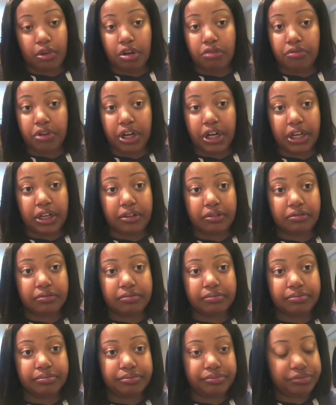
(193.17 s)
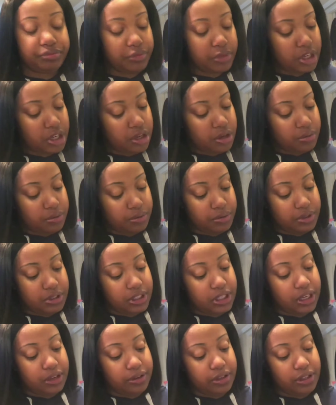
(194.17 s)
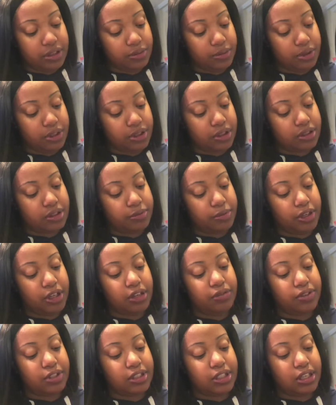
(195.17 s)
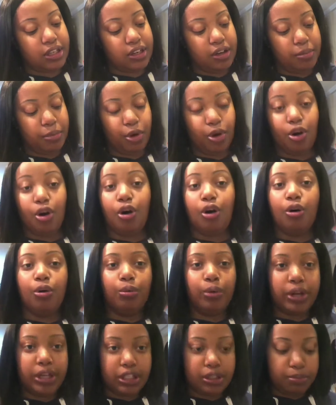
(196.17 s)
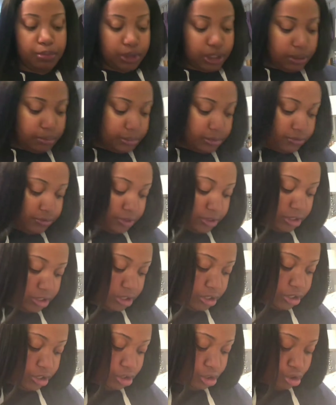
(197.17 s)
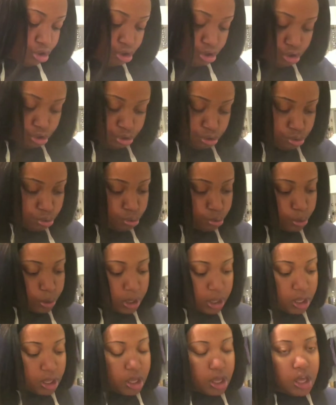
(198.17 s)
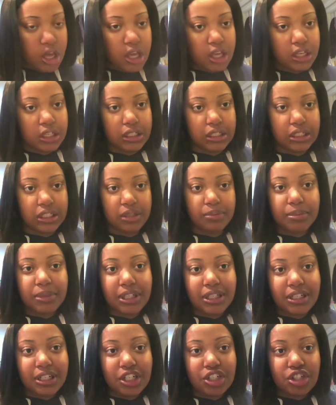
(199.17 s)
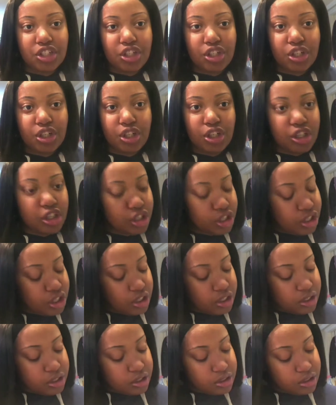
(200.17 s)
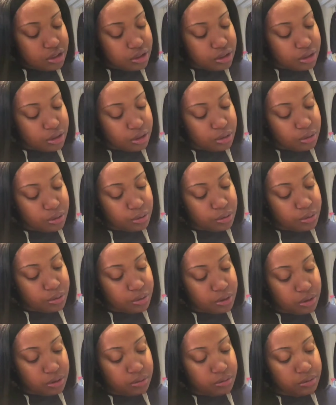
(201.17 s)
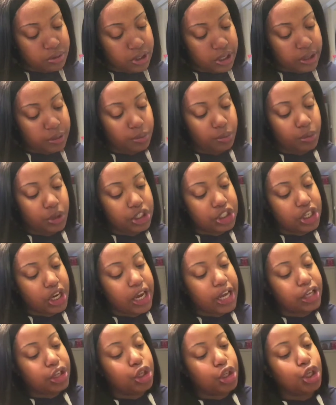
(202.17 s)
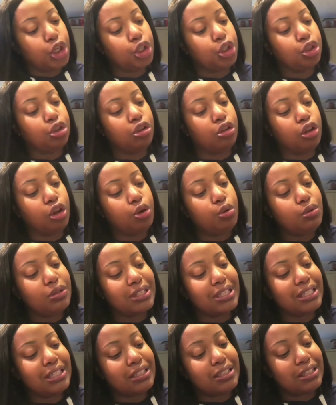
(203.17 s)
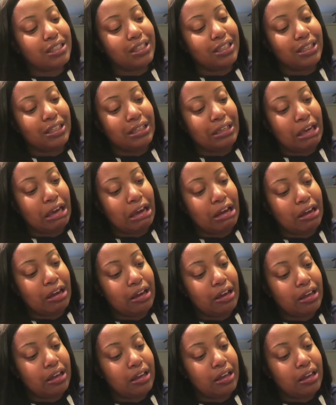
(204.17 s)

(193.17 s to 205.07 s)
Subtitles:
Alright. We'll see how this works. I'm kind of excited. I'm always pumped for a new deep conditioner. So, oh, I wish I could close it. Yeah.